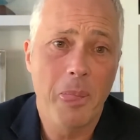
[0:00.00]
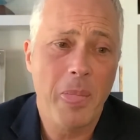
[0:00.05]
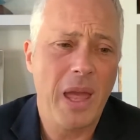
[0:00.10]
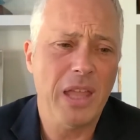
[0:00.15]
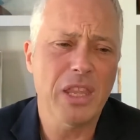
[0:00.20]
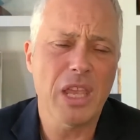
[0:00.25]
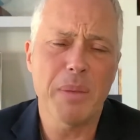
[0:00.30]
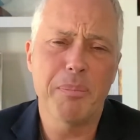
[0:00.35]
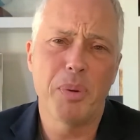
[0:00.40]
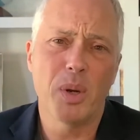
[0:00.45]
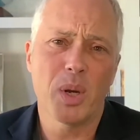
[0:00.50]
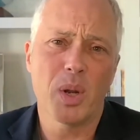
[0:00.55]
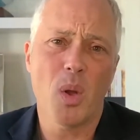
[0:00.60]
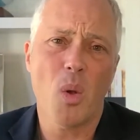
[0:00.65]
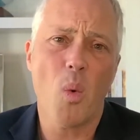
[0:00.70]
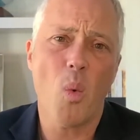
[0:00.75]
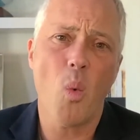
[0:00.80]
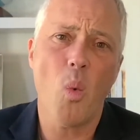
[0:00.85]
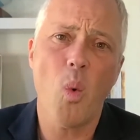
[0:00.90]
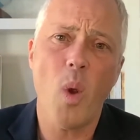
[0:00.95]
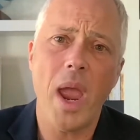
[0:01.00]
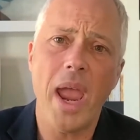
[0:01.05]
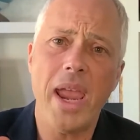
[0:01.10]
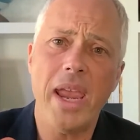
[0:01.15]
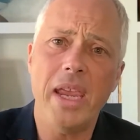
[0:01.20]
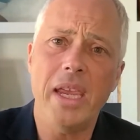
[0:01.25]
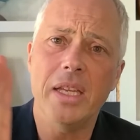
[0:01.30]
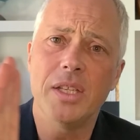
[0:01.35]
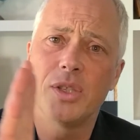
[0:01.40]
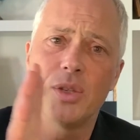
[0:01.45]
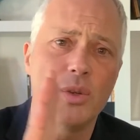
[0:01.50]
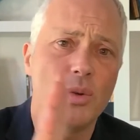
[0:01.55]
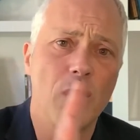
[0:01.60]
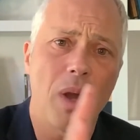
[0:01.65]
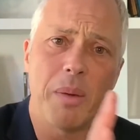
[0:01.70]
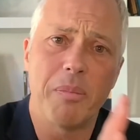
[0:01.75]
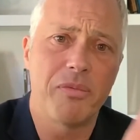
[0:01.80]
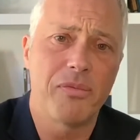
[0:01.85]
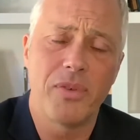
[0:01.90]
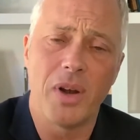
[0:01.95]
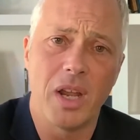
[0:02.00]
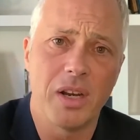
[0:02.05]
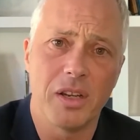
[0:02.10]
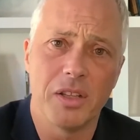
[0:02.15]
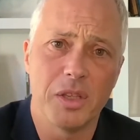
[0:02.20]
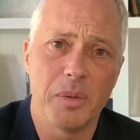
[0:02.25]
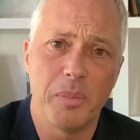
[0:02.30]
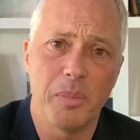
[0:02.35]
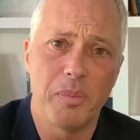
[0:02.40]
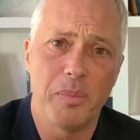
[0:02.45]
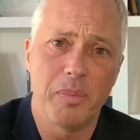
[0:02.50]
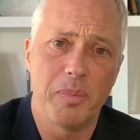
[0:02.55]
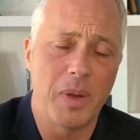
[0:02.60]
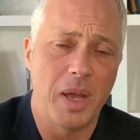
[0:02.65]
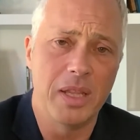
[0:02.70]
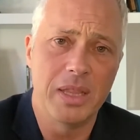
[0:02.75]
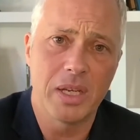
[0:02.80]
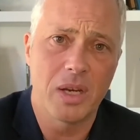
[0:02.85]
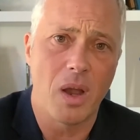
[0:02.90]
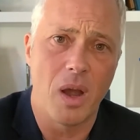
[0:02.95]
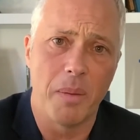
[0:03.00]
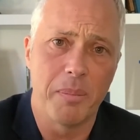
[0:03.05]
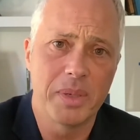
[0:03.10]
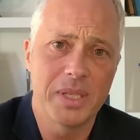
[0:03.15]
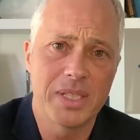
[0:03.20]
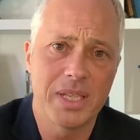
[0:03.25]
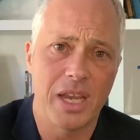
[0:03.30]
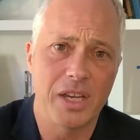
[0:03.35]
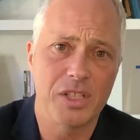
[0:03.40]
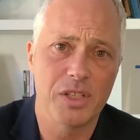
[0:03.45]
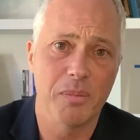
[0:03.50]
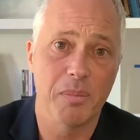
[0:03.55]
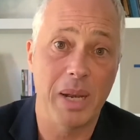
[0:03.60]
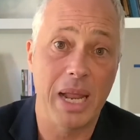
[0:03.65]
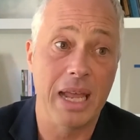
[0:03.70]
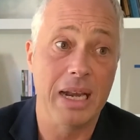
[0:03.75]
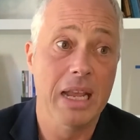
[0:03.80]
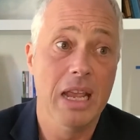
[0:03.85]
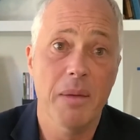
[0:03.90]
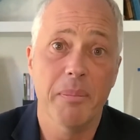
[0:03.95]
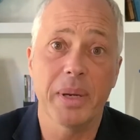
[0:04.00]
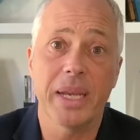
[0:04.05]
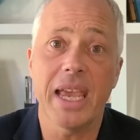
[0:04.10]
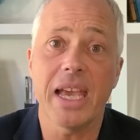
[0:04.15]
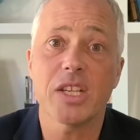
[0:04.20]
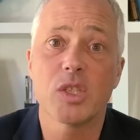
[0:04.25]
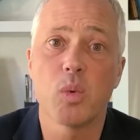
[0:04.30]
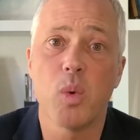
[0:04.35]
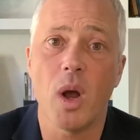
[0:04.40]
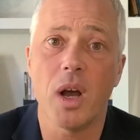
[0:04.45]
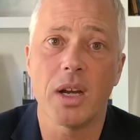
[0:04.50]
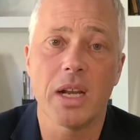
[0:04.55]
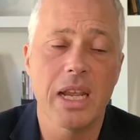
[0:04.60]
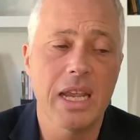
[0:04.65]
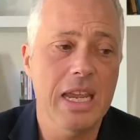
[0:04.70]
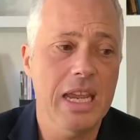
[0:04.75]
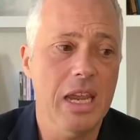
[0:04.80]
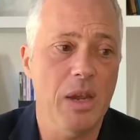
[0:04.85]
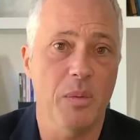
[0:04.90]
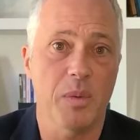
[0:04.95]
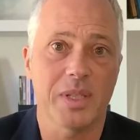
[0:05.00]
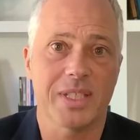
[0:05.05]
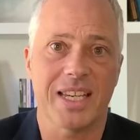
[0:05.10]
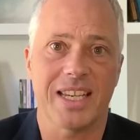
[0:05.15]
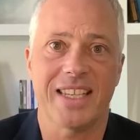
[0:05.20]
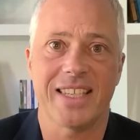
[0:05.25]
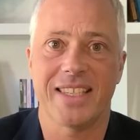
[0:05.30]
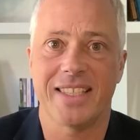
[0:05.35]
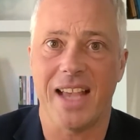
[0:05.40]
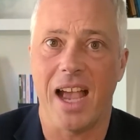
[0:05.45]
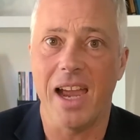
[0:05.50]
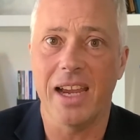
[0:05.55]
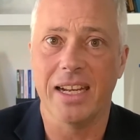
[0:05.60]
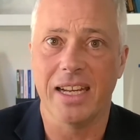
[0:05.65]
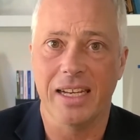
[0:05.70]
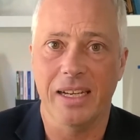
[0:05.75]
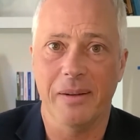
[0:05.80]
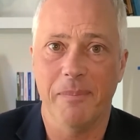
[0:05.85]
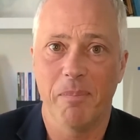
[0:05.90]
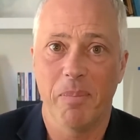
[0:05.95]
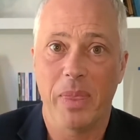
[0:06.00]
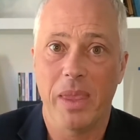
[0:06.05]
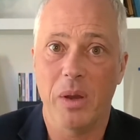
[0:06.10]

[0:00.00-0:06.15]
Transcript: And they put it way too upfront on the, in the compensation plan. But guess what? It was exciting.